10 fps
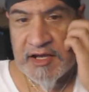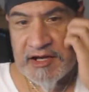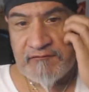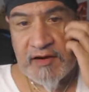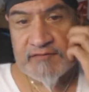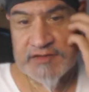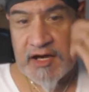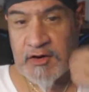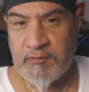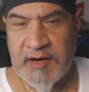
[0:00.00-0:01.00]
the '85
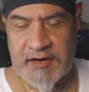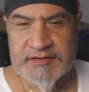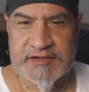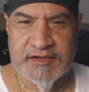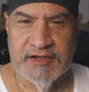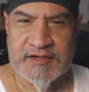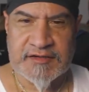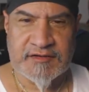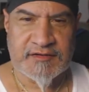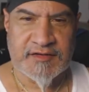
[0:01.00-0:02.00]
Chicago Bears
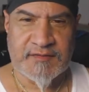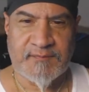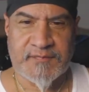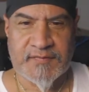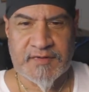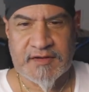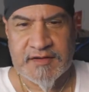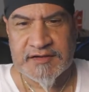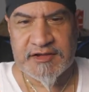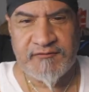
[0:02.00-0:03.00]
in
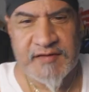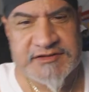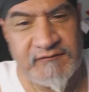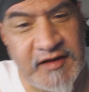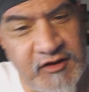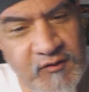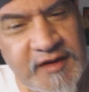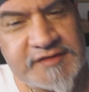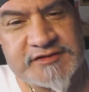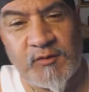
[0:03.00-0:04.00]
the defensive end known
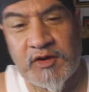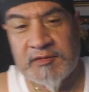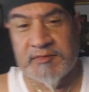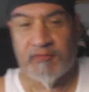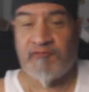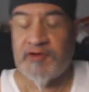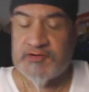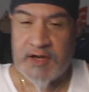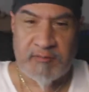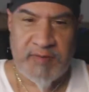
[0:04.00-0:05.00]
as William the
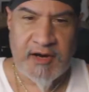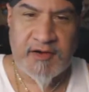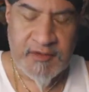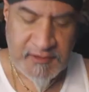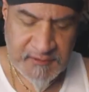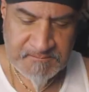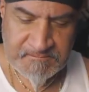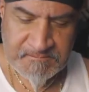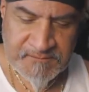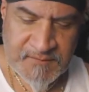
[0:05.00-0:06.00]
Refrigerator Perry.
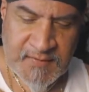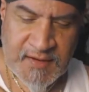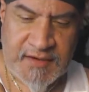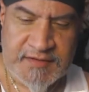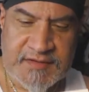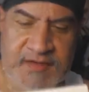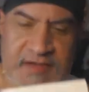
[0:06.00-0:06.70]
I did